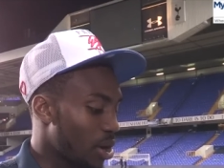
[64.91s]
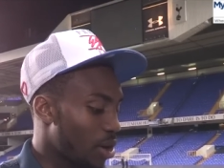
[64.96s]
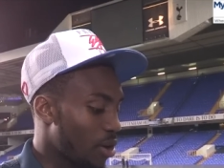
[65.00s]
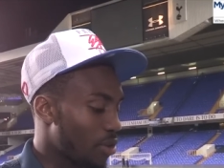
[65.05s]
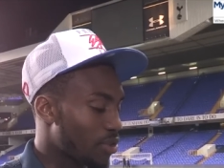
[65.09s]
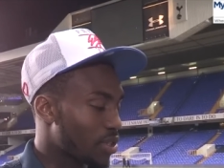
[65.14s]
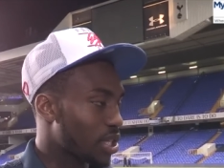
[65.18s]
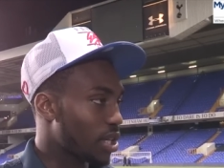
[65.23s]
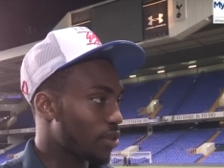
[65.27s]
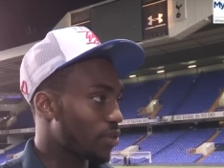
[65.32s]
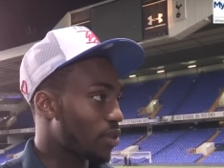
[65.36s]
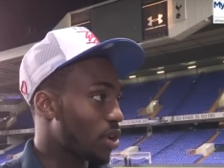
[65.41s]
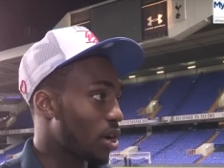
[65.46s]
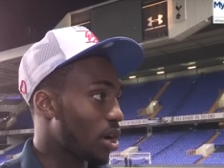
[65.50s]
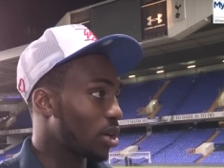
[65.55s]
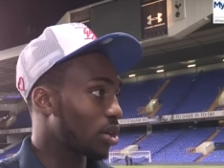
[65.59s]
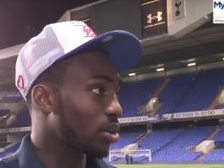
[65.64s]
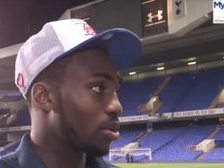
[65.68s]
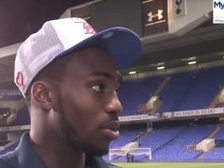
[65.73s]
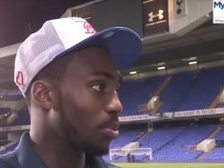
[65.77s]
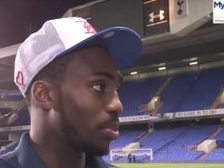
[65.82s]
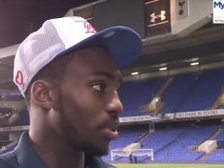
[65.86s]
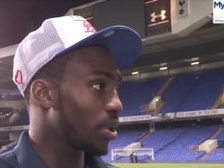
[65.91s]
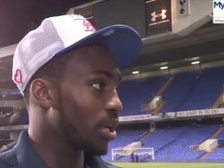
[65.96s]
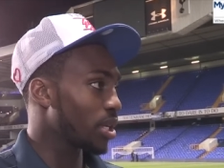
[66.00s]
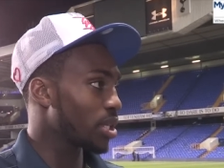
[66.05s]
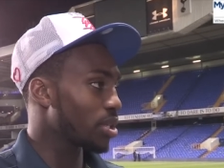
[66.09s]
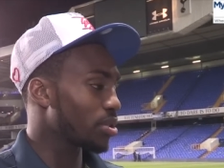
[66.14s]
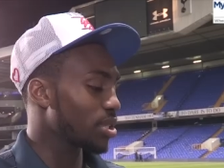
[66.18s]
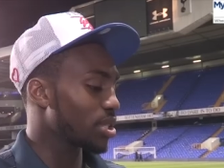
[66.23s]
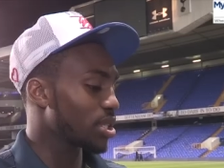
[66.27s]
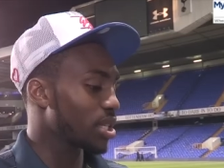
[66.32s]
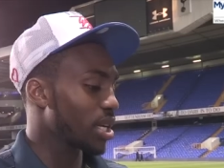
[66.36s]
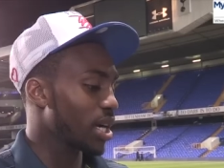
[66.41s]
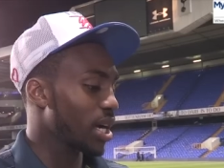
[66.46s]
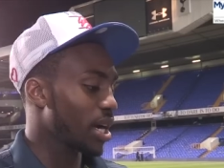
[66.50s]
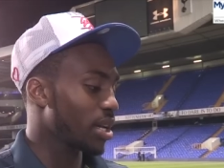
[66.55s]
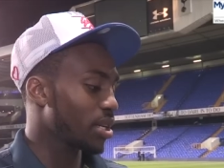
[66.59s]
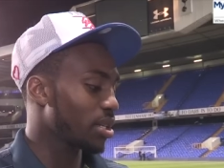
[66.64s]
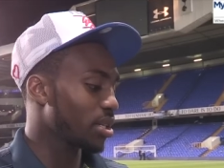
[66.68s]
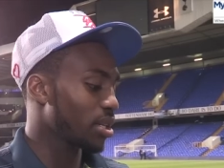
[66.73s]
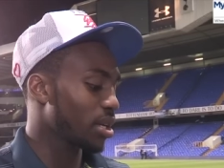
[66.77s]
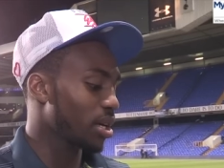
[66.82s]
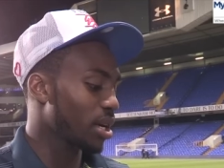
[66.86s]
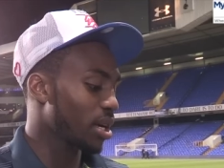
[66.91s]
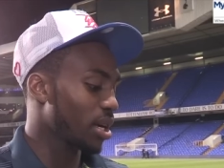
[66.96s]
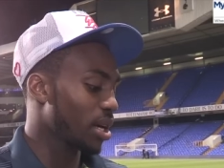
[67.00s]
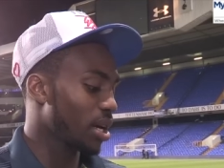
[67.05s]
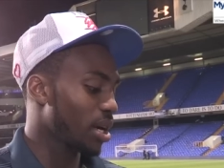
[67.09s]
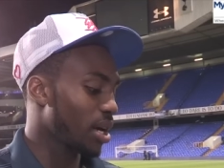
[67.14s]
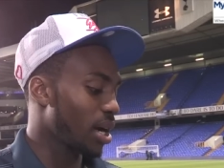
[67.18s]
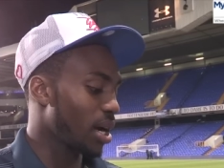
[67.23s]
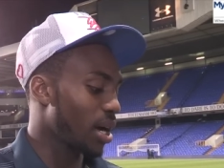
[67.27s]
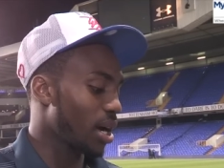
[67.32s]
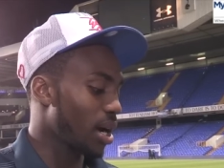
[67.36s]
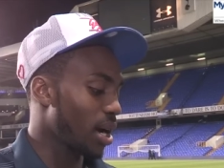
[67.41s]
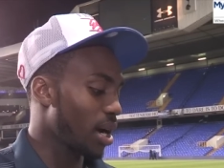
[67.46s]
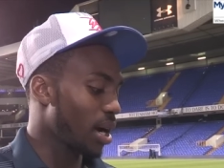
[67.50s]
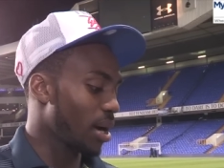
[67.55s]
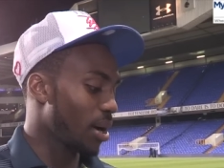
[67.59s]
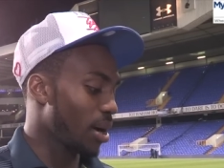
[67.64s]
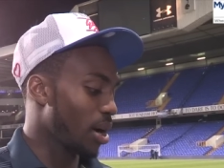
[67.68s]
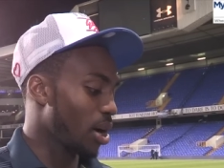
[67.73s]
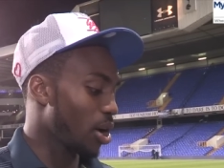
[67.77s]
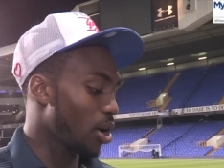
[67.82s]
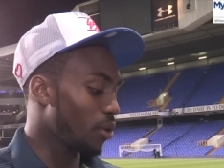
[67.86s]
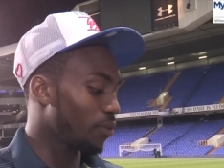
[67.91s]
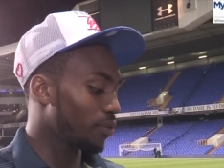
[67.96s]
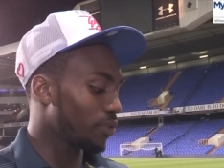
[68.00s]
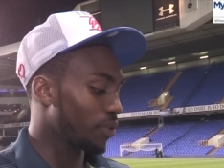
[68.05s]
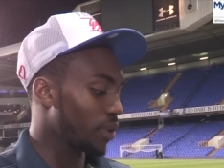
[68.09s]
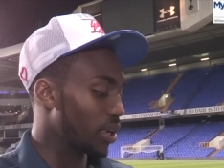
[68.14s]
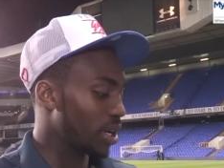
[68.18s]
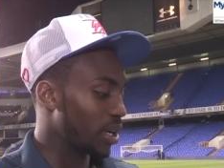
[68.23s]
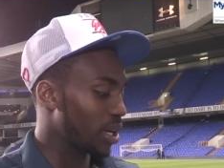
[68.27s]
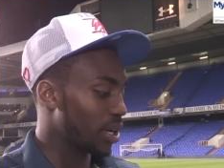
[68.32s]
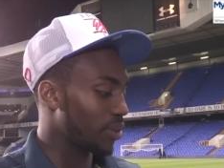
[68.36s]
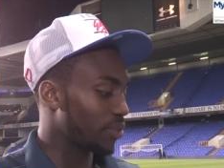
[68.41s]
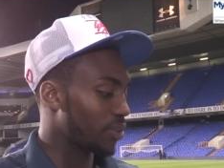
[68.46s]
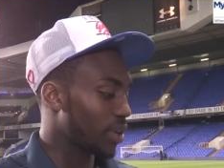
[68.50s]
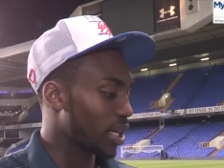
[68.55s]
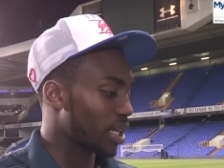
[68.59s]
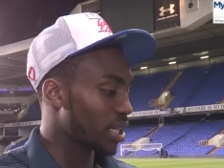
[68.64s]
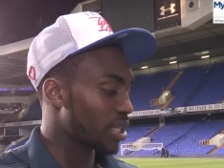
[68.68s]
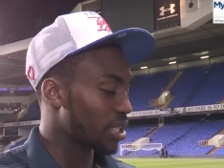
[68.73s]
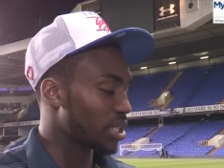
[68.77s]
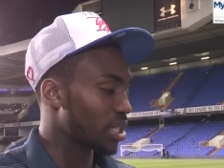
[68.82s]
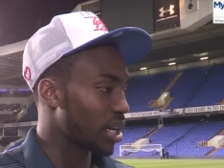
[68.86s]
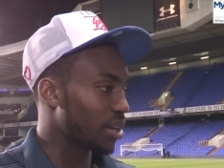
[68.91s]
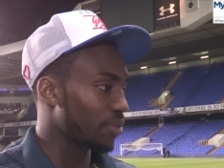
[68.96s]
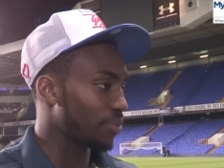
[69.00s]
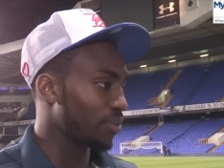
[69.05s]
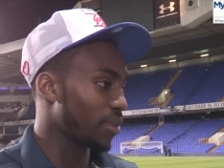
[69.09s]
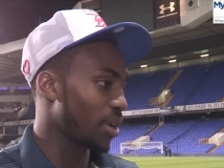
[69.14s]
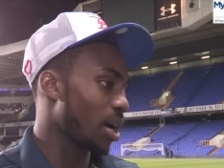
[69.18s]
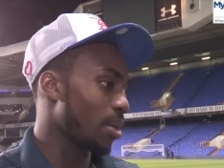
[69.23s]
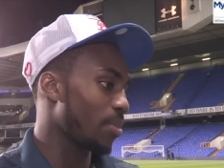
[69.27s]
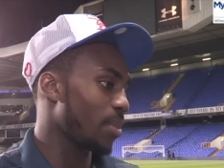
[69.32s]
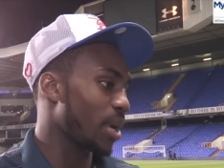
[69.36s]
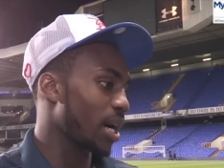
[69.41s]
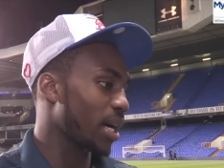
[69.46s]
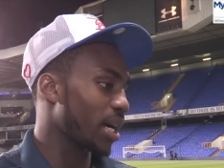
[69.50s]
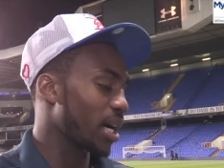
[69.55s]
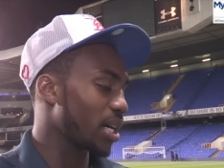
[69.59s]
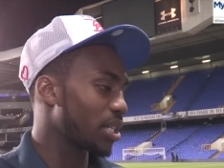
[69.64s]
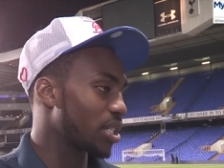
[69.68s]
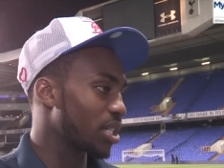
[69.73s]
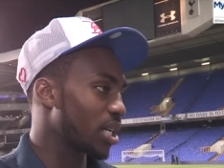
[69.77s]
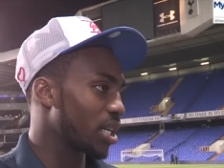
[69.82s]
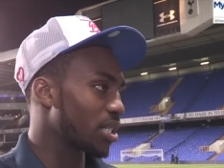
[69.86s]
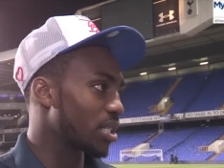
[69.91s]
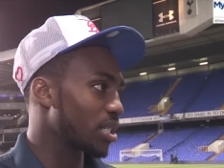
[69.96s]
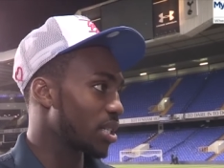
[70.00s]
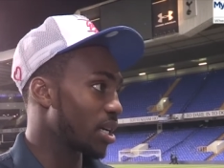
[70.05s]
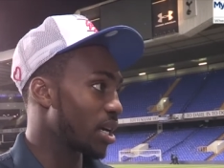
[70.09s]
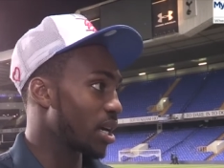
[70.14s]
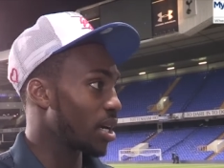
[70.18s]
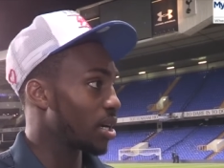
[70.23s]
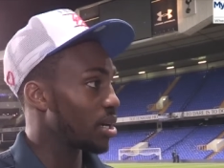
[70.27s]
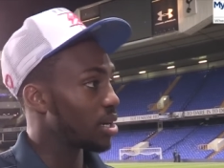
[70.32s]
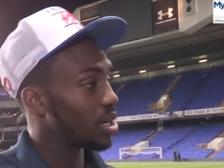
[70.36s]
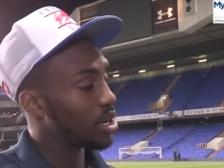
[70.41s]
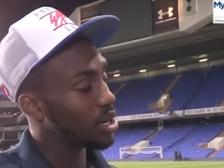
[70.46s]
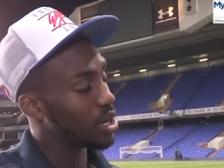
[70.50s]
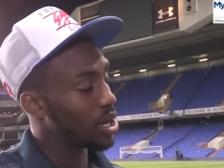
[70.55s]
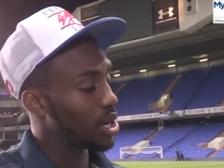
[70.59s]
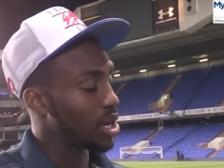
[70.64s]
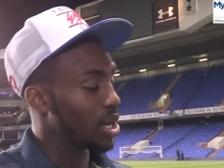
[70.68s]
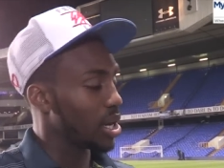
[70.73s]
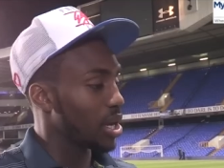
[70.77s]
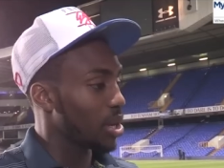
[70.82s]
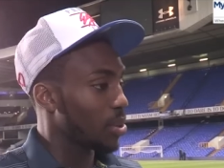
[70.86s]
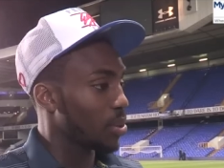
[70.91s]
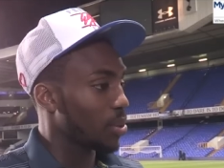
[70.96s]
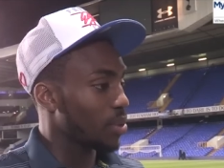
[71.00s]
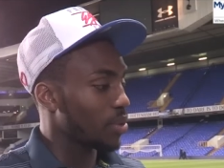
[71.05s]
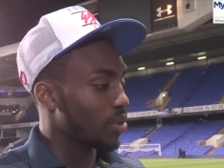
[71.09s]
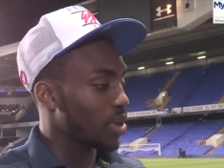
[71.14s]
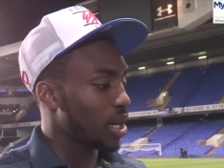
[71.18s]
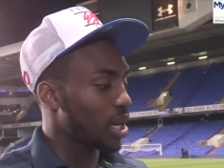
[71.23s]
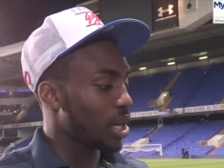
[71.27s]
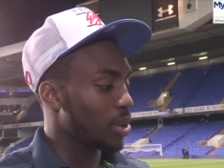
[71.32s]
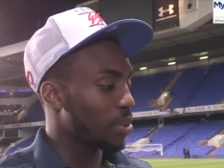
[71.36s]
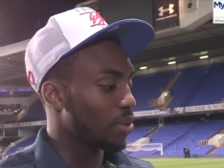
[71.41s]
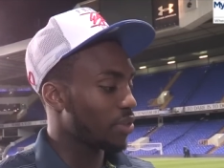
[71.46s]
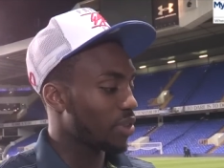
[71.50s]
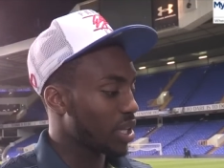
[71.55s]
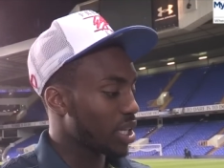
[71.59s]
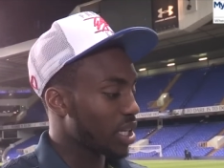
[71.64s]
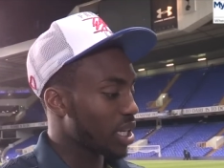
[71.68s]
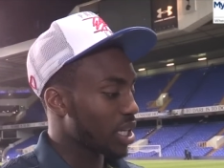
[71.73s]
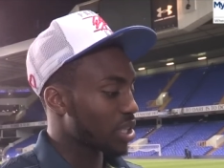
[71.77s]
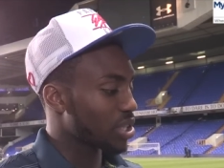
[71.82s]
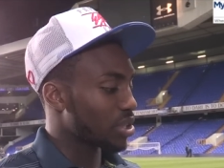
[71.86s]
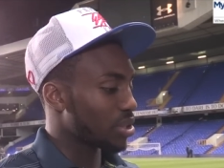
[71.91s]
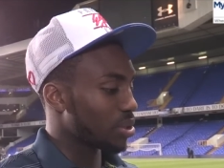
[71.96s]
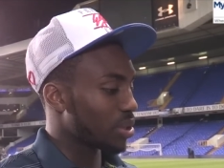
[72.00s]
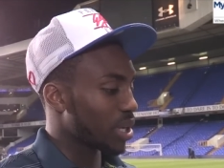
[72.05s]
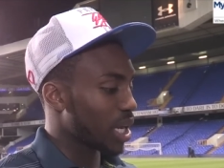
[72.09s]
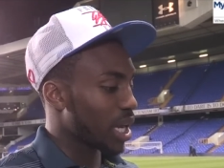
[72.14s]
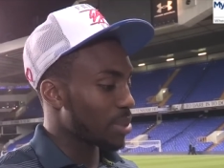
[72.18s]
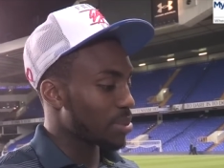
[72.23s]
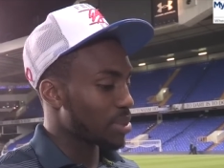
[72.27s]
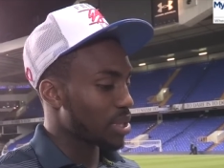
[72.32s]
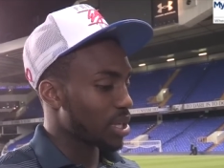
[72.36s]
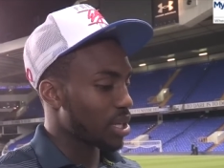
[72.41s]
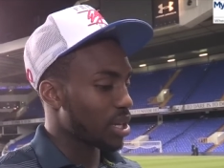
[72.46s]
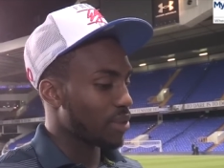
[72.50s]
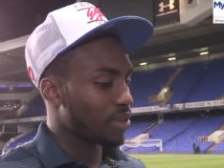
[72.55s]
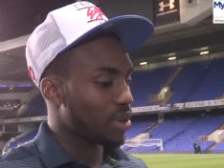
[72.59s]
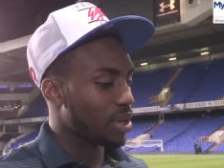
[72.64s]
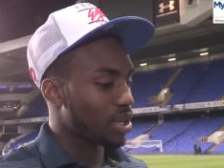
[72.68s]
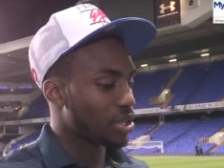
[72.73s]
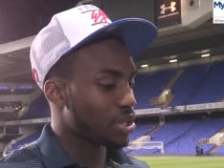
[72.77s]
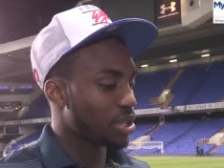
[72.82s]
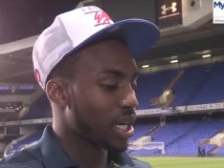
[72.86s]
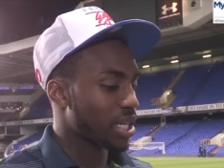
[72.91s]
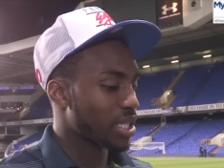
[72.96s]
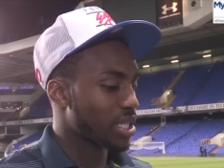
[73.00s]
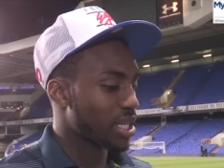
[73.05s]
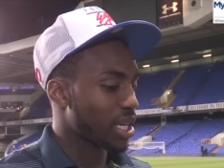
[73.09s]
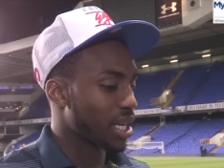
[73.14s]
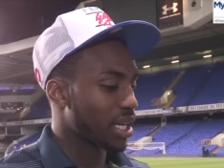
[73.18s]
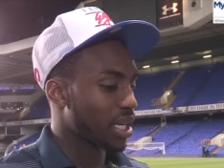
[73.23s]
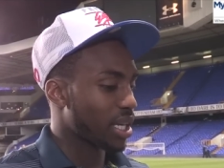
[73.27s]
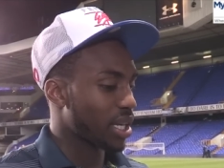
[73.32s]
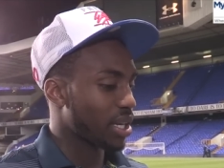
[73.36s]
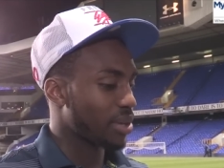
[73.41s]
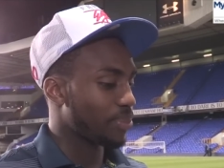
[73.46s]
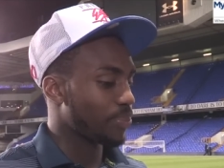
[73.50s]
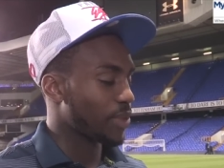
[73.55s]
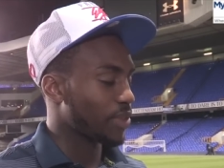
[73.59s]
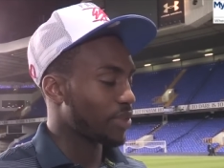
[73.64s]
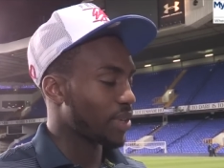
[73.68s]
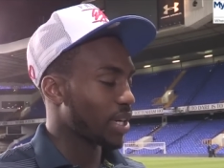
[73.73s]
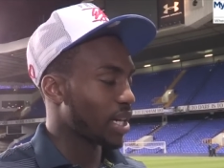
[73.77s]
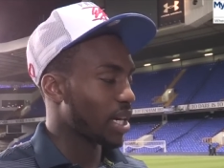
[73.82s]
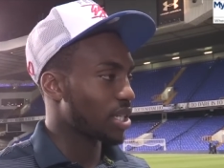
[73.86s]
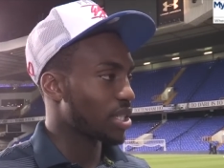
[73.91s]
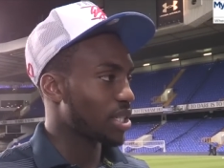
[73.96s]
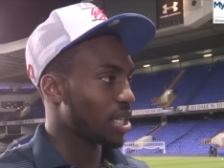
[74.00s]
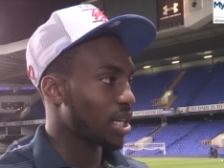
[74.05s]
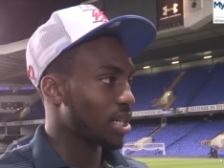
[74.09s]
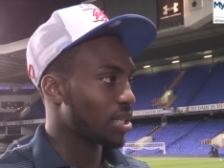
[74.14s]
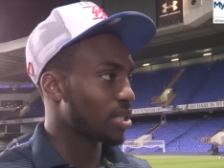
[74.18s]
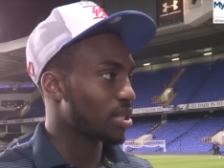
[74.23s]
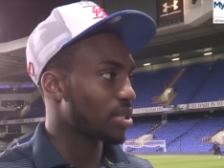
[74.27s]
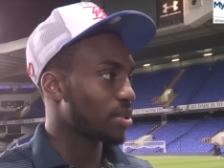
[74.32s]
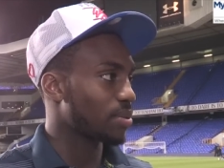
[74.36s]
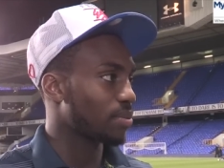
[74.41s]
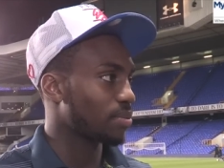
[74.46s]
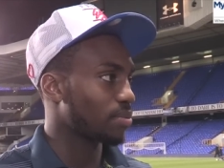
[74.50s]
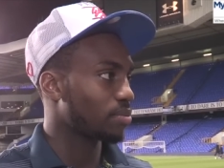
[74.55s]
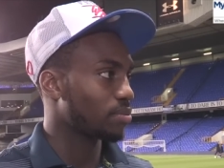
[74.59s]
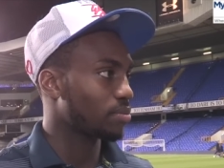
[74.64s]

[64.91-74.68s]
obviously they've got a couple of injuries there, and uh, hopefully if I can stay fit, I might get a chance there uh, within the next two games, and I've got to try and take it if I get a chance.